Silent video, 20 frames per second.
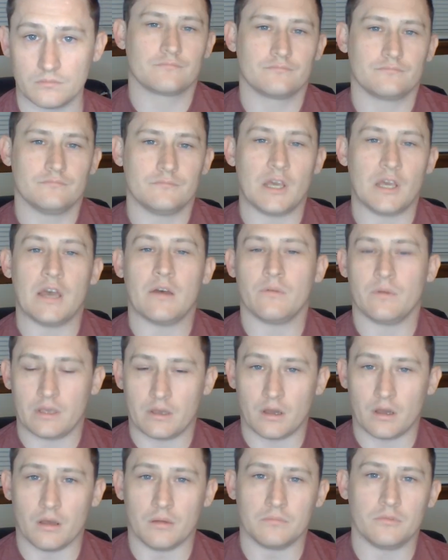Now we
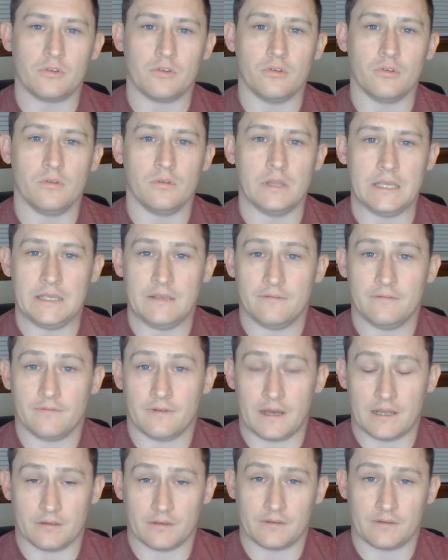come to the
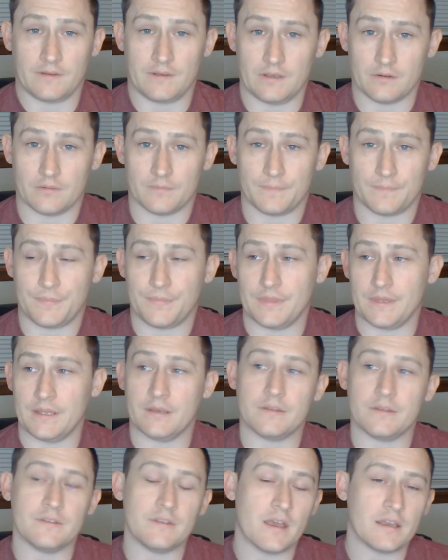final tier the
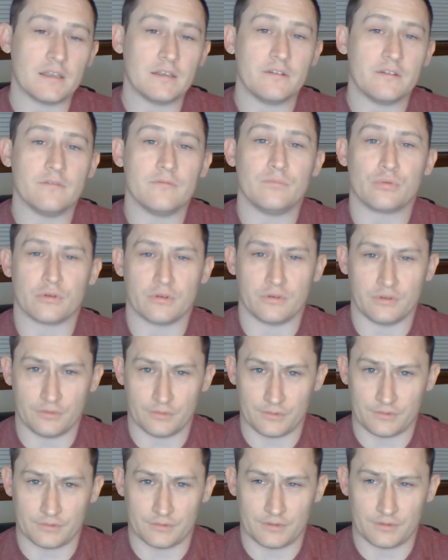executive
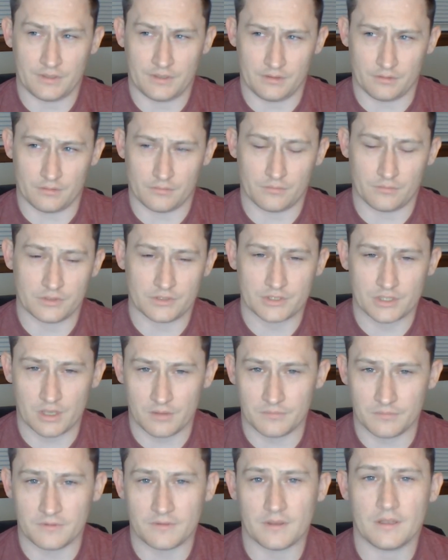producer tier, which
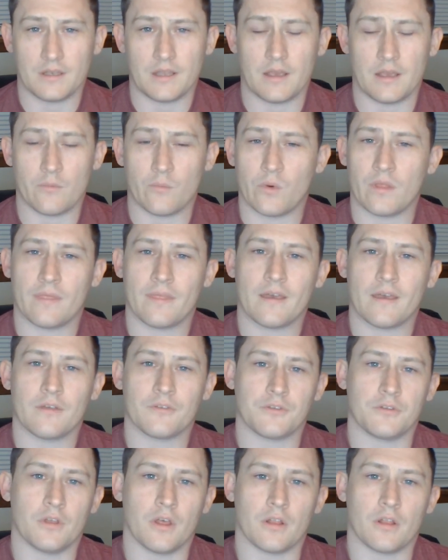comes in at
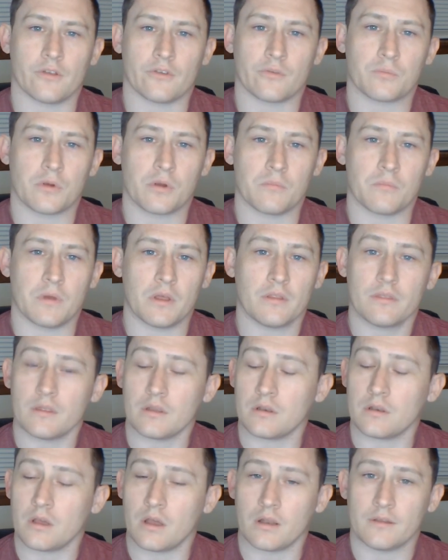$1,000 per month,
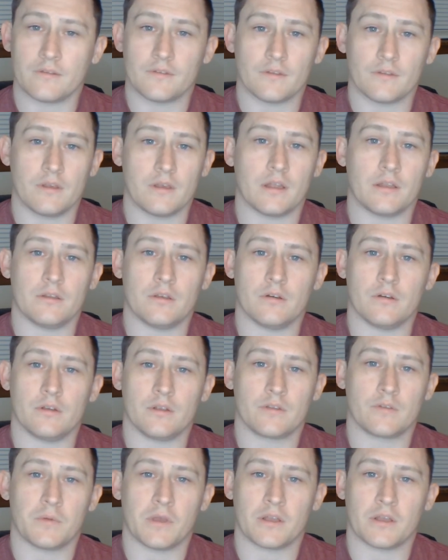and honestly, I don't
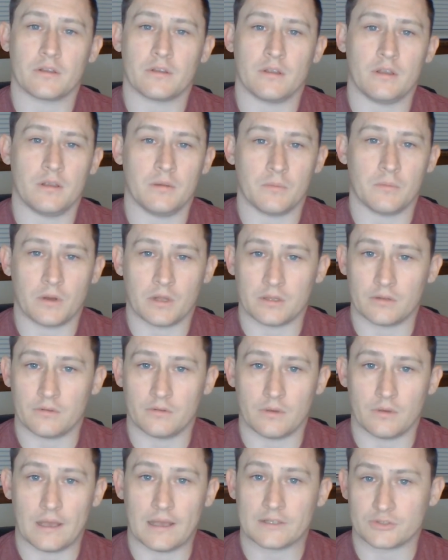expect anyone
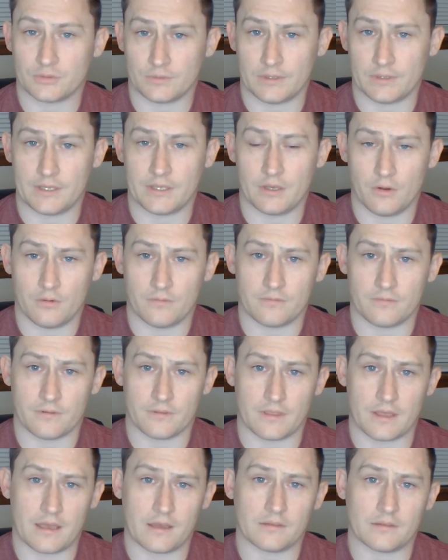to actually go for
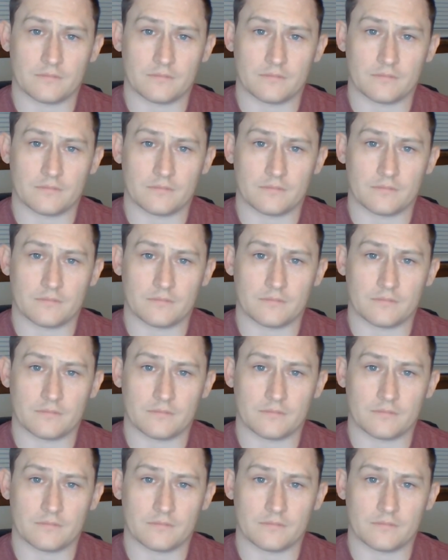that.